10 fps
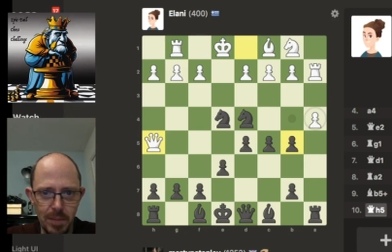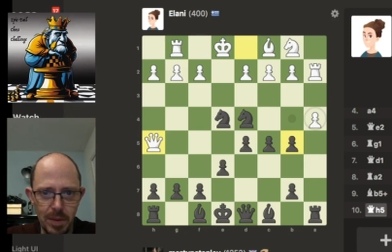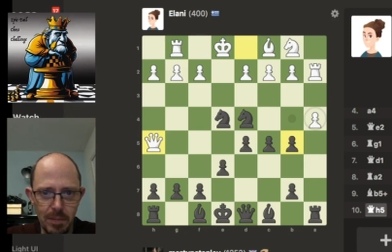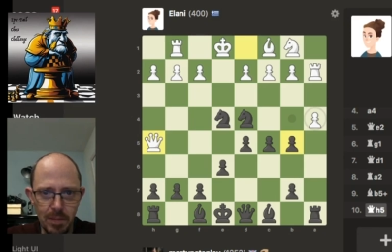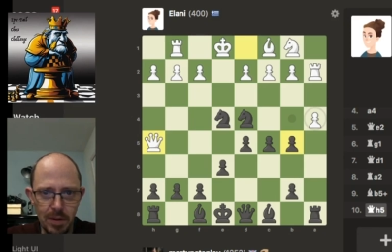
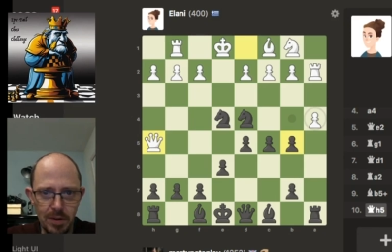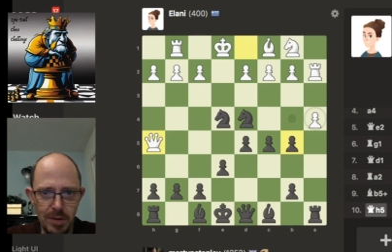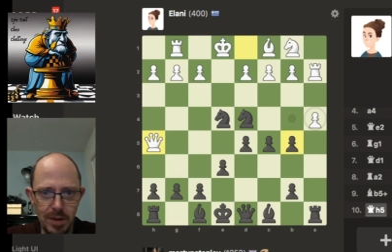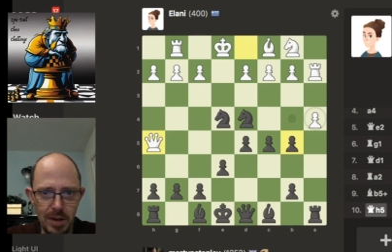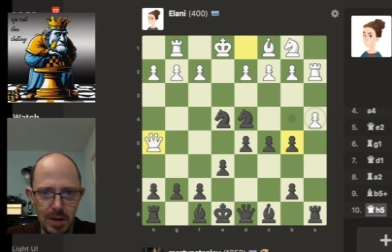I've got a
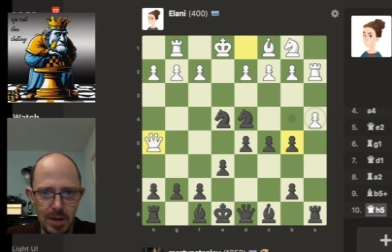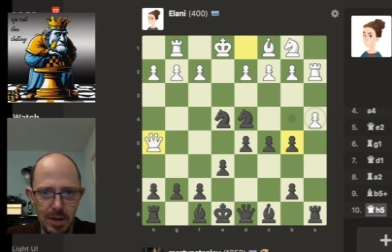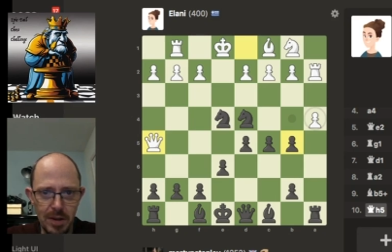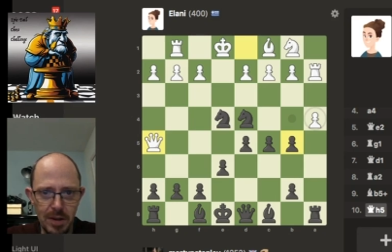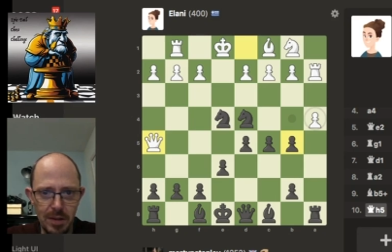check
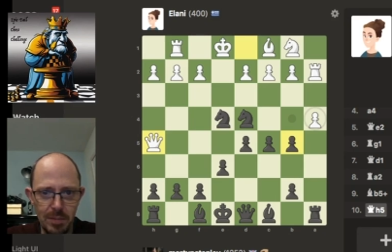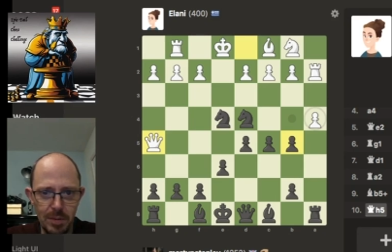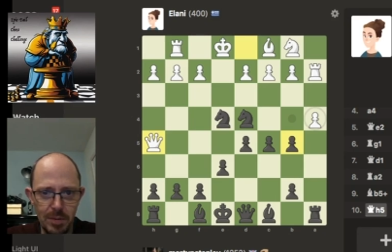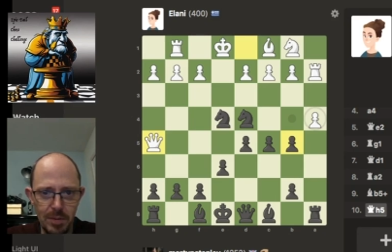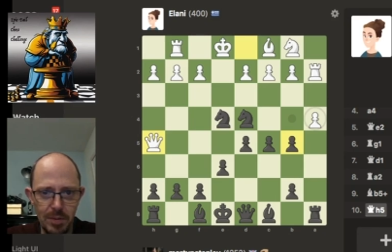here,
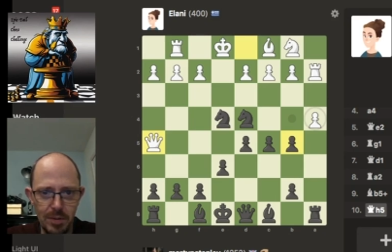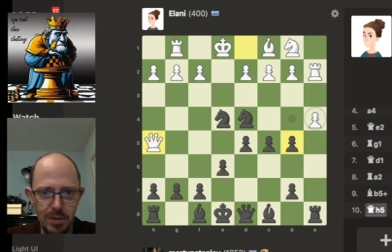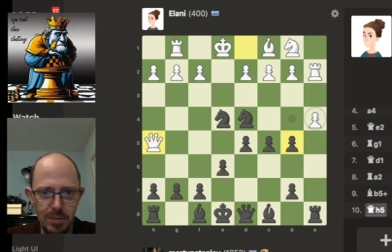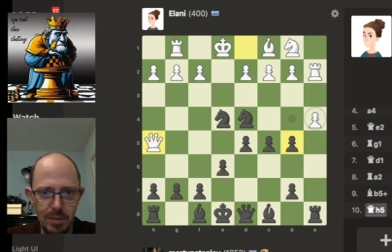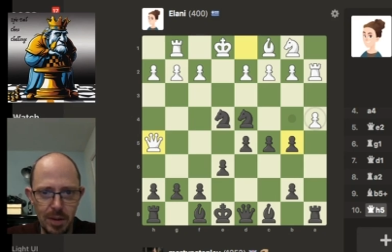but does it
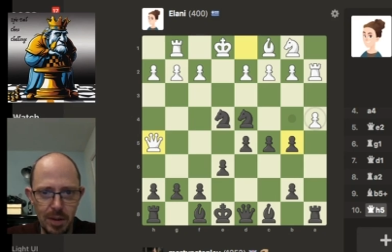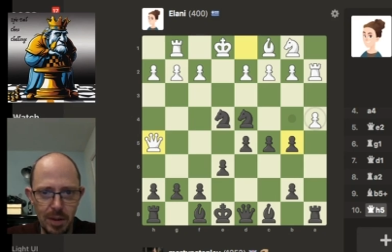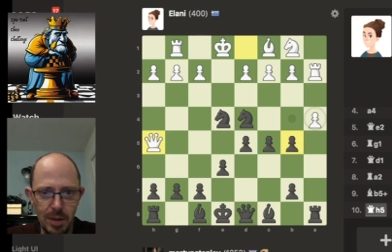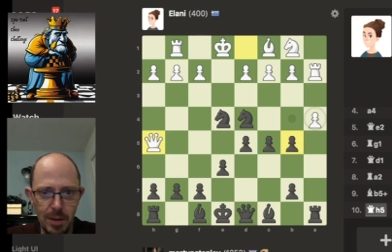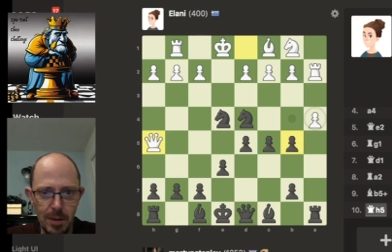do anything?